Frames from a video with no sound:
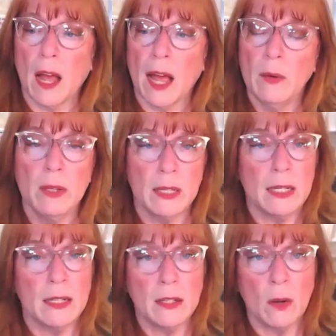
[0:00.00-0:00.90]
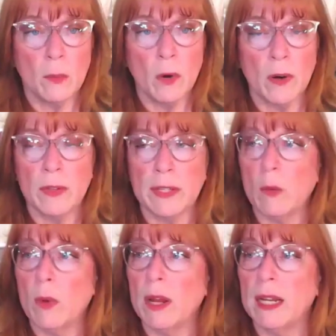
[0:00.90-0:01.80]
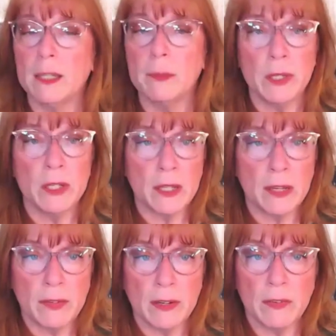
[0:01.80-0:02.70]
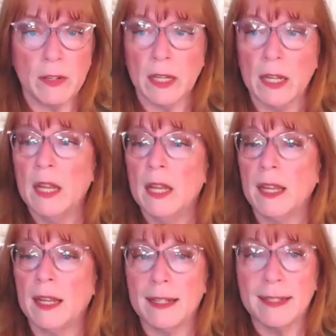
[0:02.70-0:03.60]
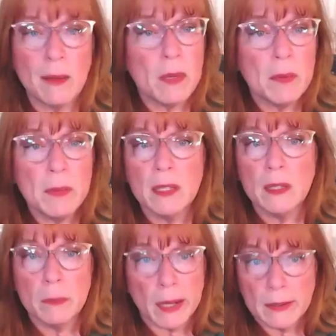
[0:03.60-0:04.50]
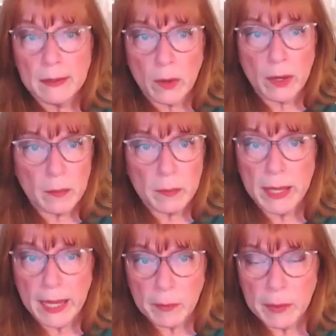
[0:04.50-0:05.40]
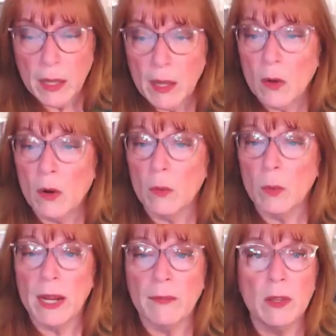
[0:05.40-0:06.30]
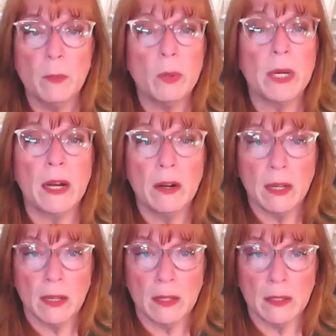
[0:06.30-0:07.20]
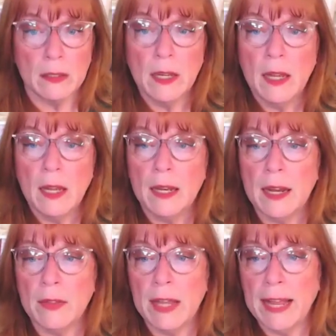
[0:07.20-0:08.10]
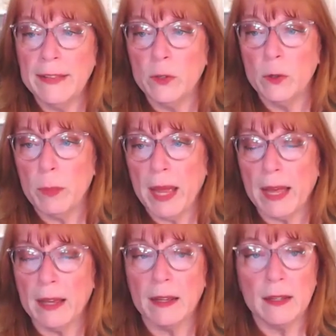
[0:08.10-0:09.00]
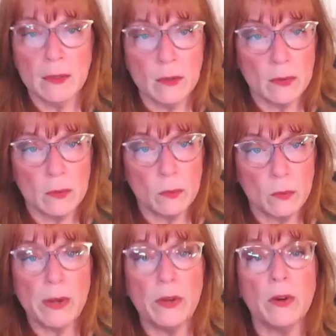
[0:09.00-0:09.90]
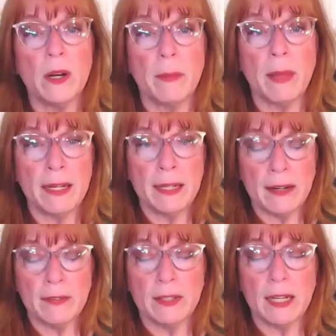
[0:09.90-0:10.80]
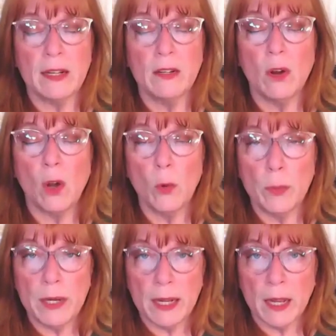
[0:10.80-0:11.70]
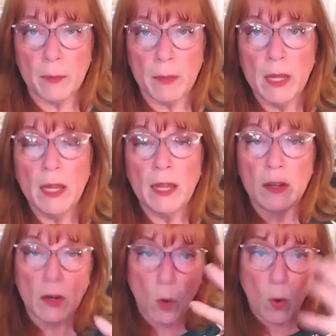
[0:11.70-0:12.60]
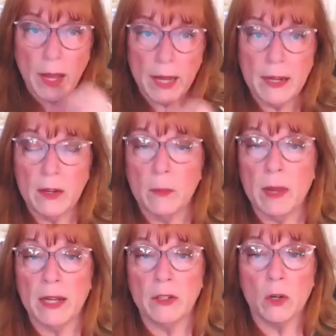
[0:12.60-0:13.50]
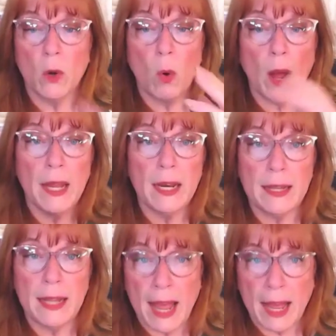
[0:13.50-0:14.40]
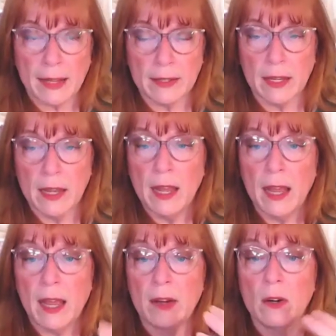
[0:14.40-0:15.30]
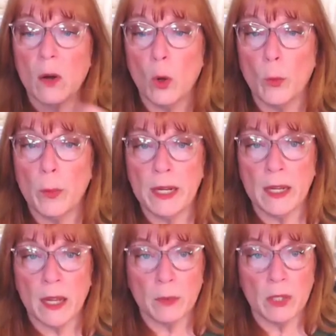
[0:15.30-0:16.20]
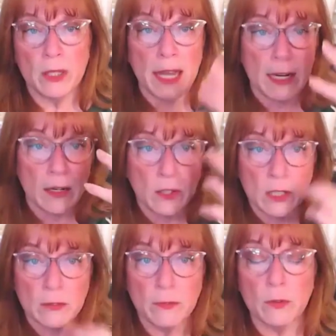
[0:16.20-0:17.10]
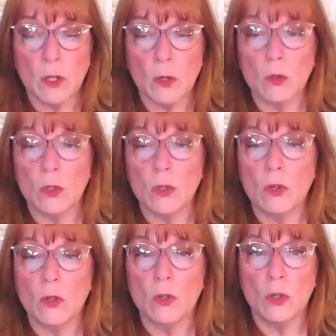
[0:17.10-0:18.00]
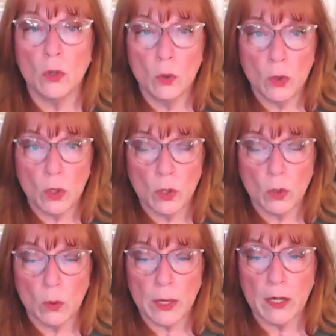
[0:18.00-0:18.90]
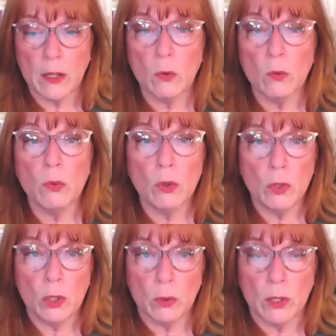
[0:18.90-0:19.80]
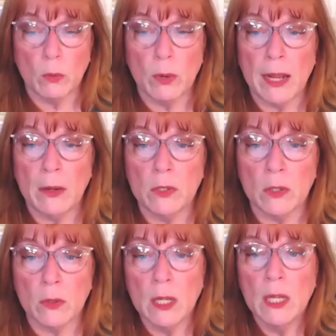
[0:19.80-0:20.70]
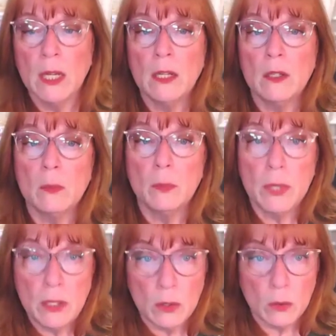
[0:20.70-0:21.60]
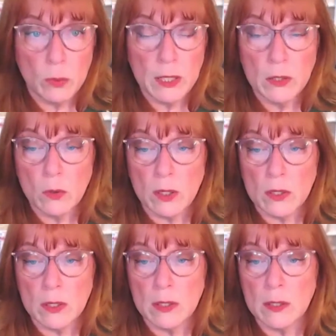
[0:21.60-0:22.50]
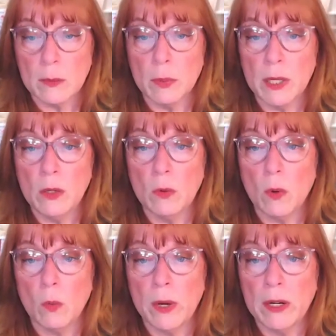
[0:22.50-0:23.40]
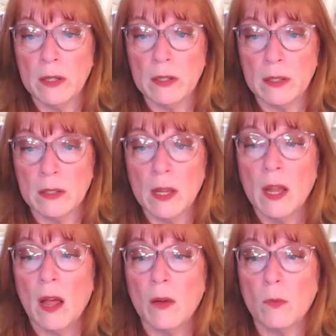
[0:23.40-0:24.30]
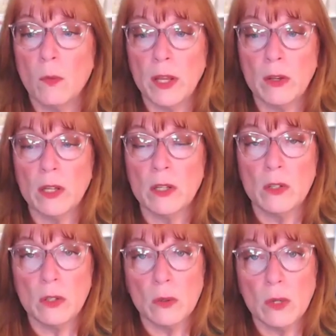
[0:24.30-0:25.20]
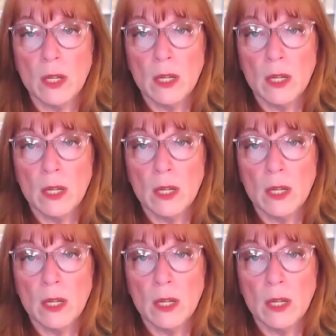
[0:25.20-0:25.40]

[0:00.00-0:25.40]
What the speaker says: I really need to know more of this. I want to experience life differently. Can you send me $1,000,000 so I can be happy? Or whatever the prayer is. And now the answer back is when you're in a meditative state and you're opening up, you're quieting your mind, you're quieting the ask, and you're opening up to the energy to flow to you and through you and around you, to bring you resources and to bring you awarenesses of what you can do